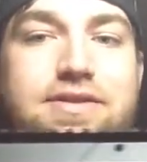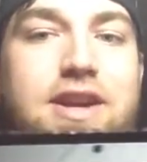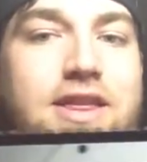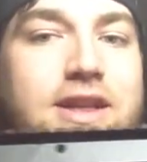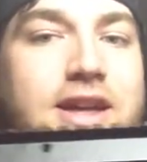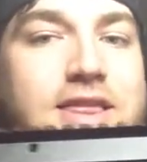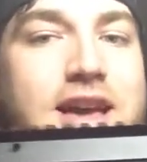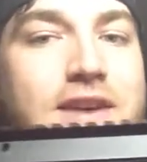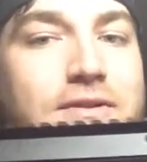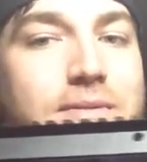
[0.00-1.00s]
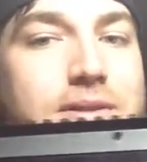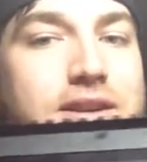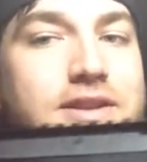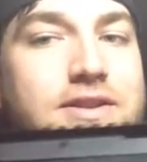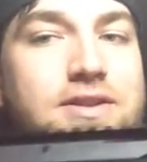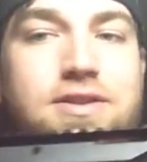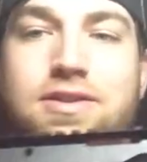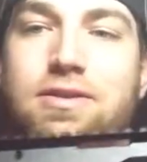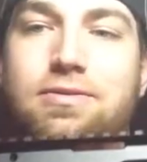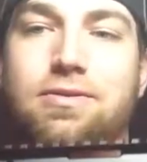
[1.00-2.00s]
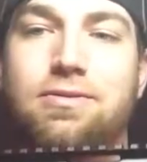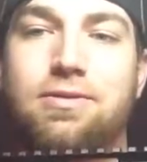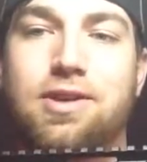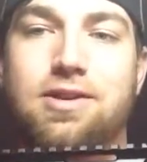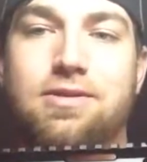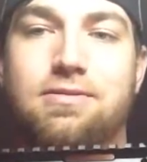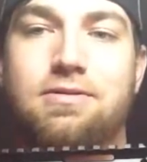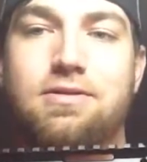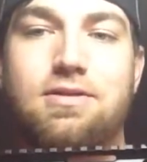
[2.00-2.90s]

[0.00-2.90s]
and I thought that would be so cool to own.